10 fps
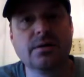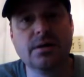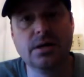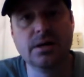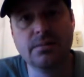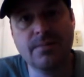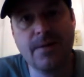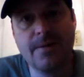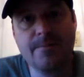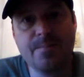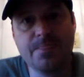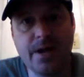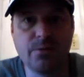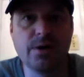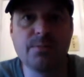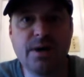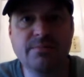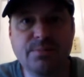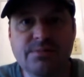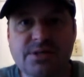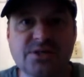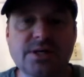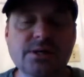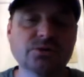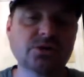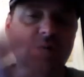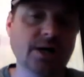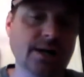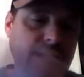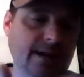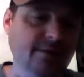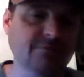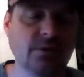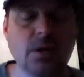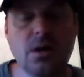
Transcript: And that ramp had PVC that was cut in half,